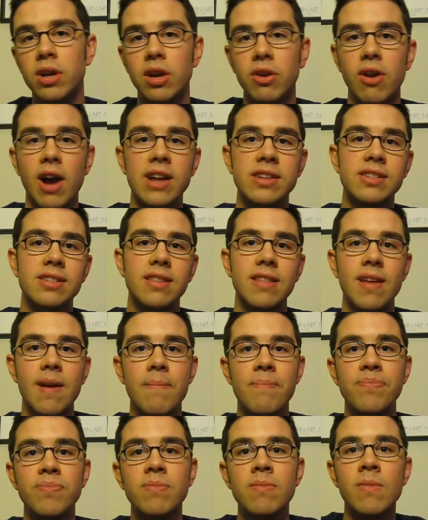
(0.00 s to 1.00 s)
Congrats to
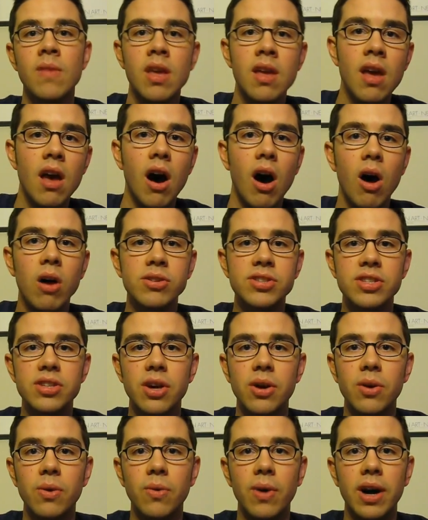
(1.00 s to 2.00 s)
them.
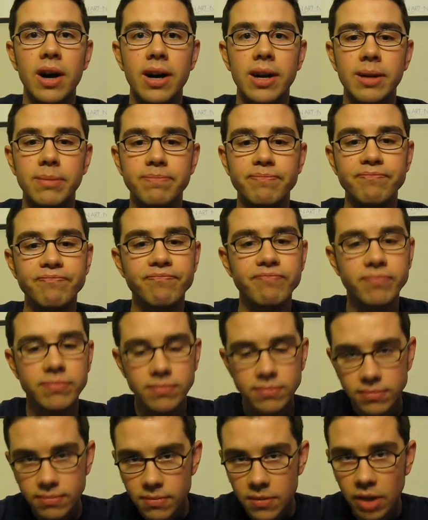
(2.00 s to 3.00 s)
Also, um,
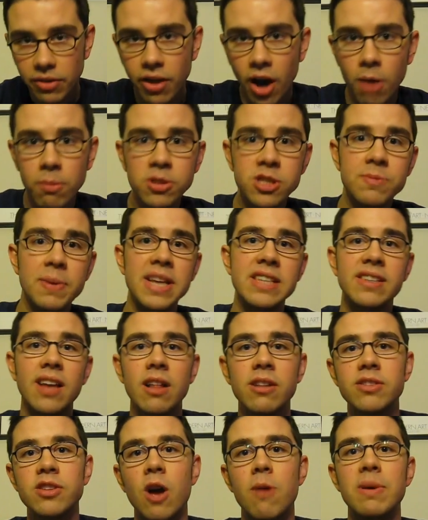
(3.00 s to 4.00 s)
the Hubble Space
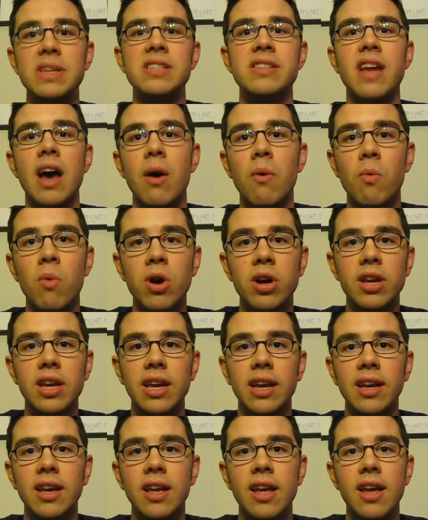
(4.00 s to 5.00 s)
Telescope is now
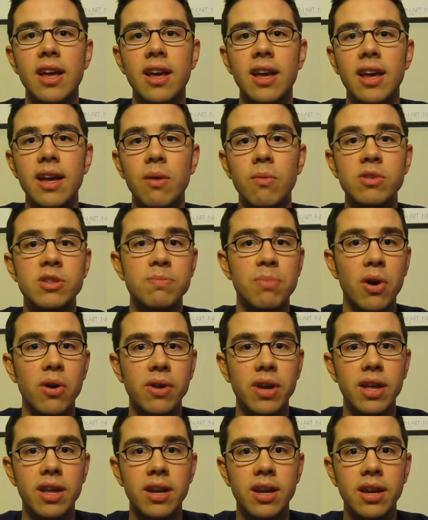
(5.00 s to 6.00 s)
working. It was
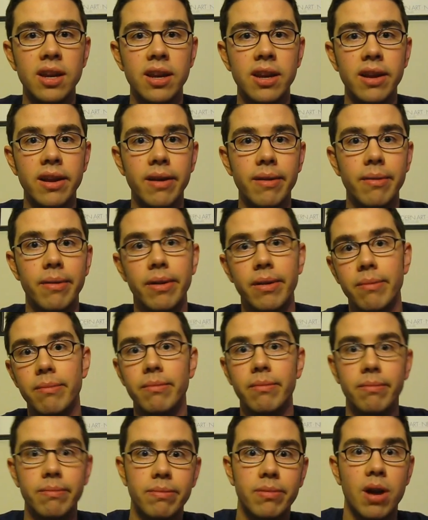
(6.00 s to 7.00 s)
broken a uh,
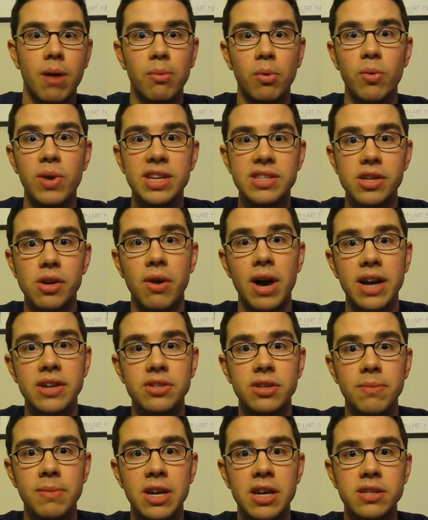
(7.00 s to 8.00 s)
couple weeks ago
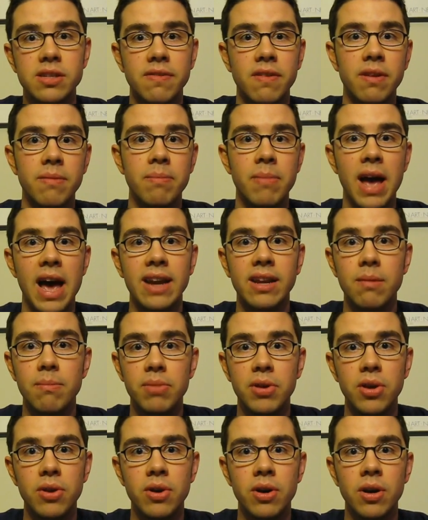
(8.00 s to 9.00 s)
actually because of a bad
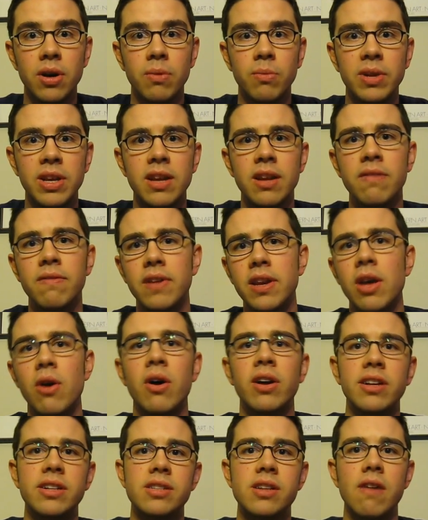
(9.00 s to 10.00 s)
computer. We did a
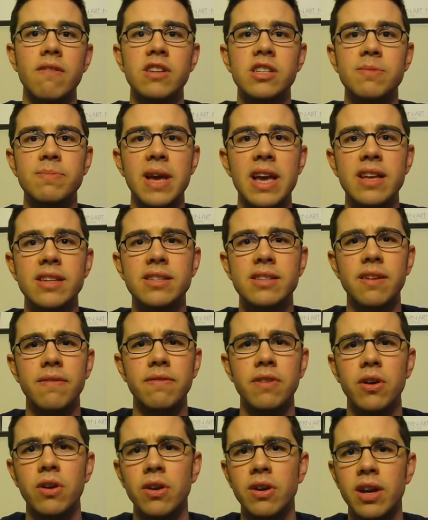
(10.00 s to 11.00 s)
video on Discovery Space.
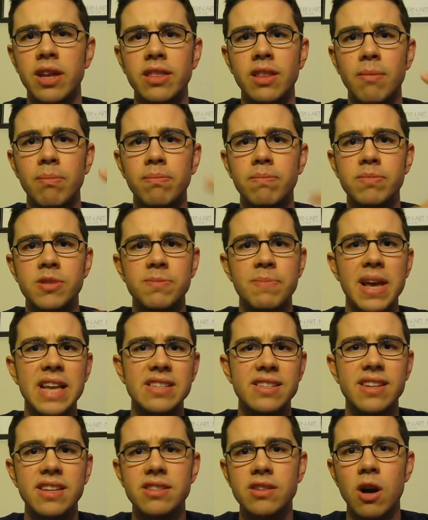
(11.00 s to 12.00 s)
If you're in the
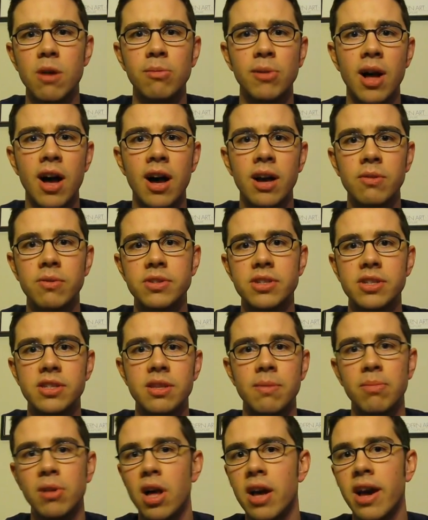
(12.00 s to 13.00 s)
Space Disco blog, which
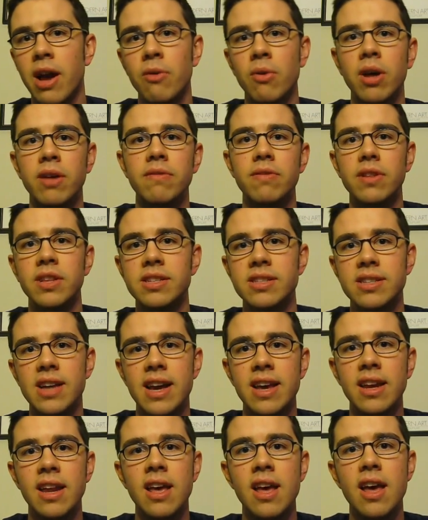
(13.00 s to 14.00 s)
is the blog I run for the
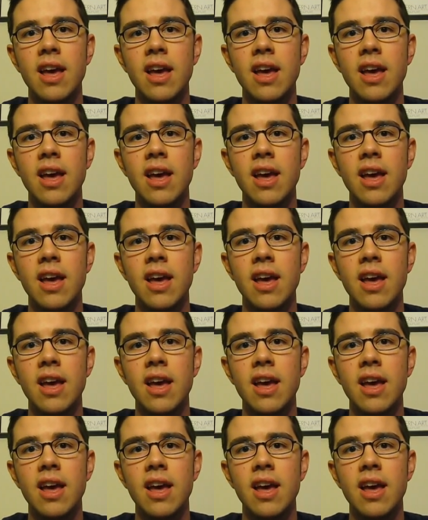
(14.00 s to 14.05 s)
site,